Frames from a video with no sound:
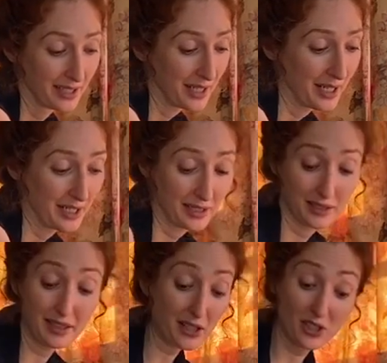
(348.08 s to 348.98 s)

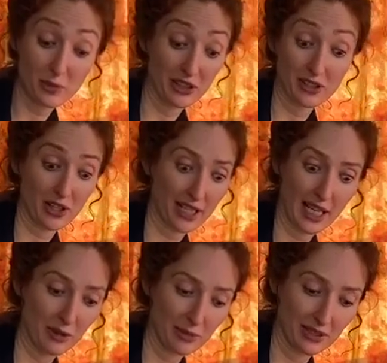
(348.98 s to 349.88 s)
not just when they're starting
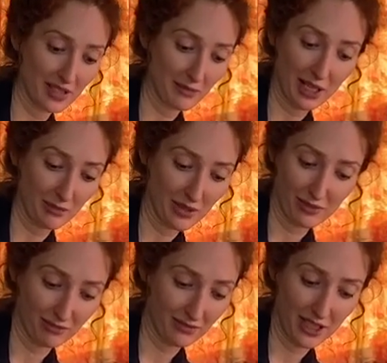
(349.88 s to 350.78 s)
out, but sometimes,
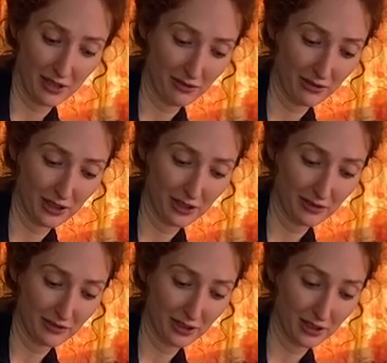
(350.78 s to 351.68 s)
you know,
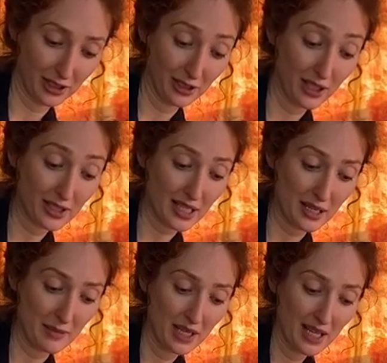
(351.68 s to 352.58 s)
for a long
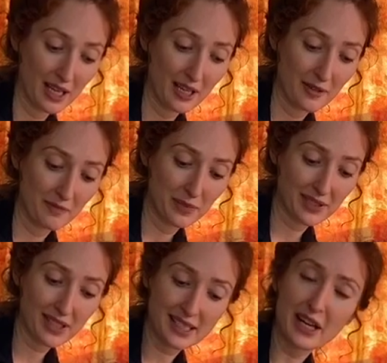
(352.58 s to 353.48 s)
time, because
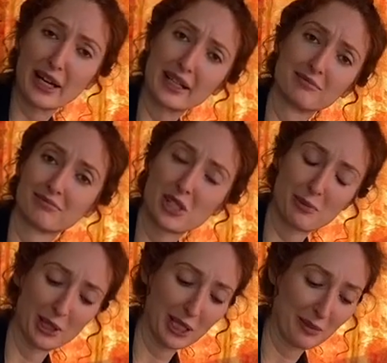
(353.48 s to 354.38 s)
it's scary to
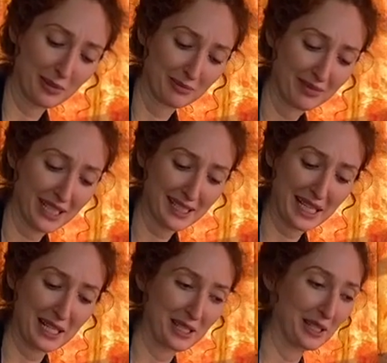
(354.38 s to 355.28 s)
pull up. Things
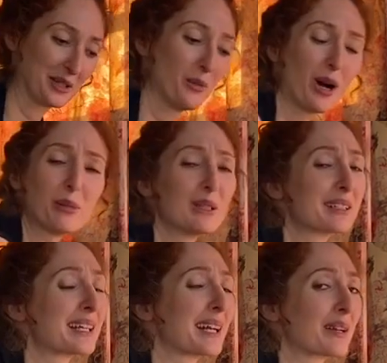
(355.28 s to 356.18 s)
tend to wobble and
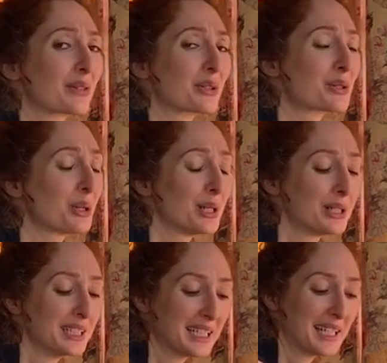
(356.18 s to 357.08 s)
get out of
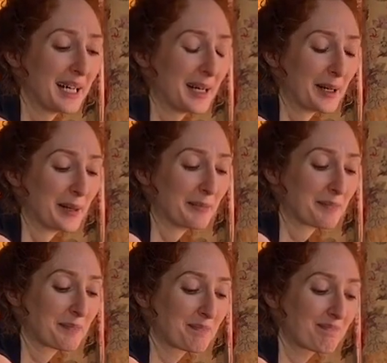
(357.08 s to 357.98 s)
control,
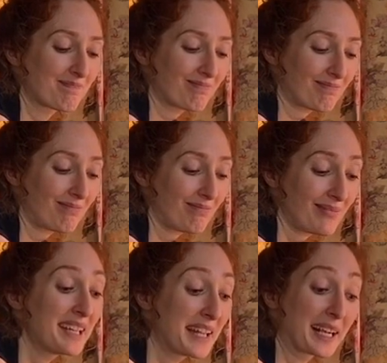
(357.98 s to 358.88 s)

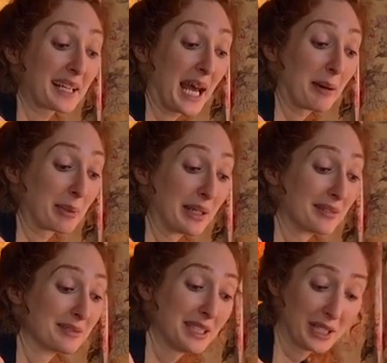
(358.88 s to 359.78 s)
and that can
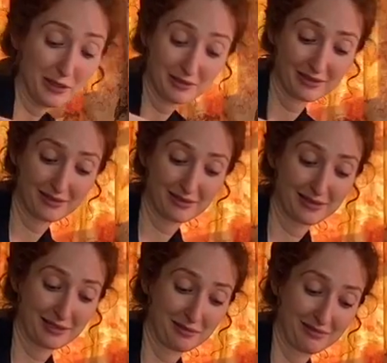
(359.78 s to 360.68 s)
happen, you know,
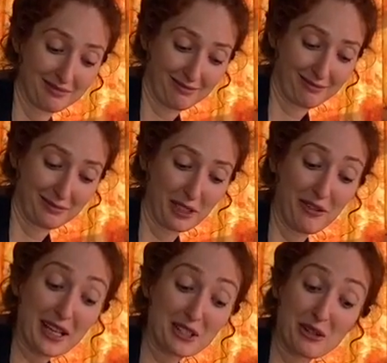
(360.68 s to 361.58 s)
the
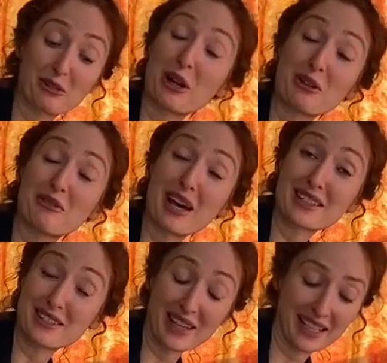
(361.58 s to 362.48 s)
faster you throw, the
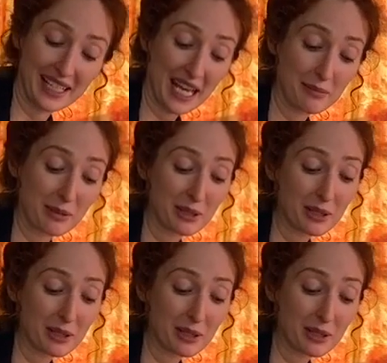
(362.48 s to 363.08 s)
faster that can happen. But